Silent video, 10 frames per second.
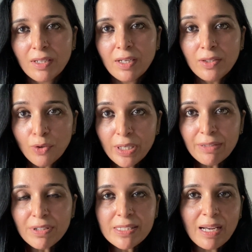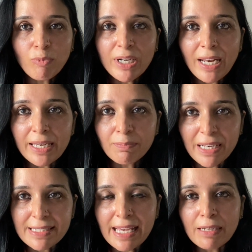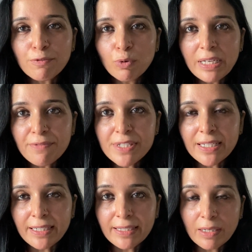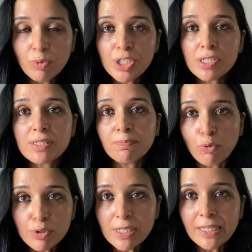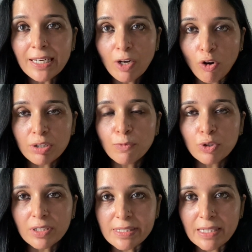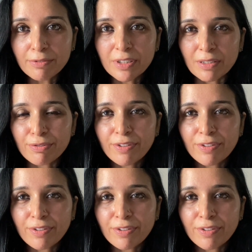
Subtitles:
Even someone like myself who lives in India, which is supposedly a lot more conservative,